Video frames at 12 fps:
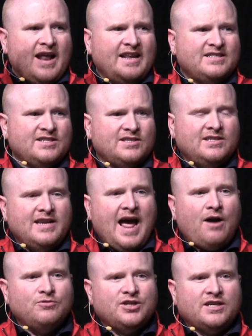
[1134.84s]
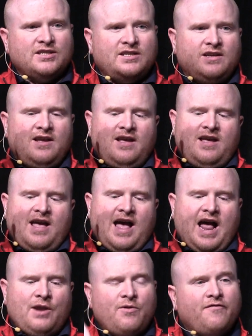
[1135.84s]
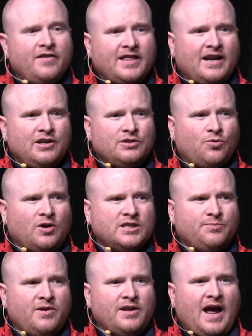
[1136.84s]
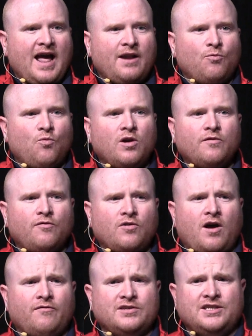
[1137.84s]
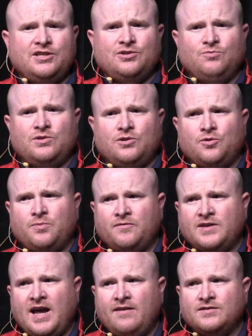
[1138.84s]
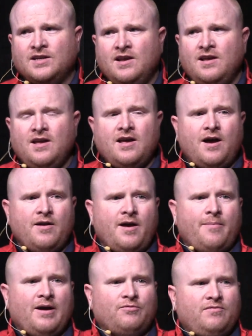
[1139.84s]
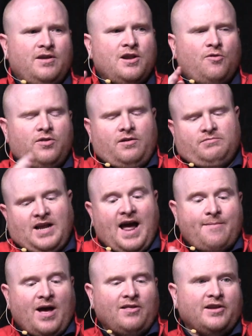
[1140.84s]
And it's now just, how do we fit that into our sprint? I had a wonderful conversation with a group of devs about their time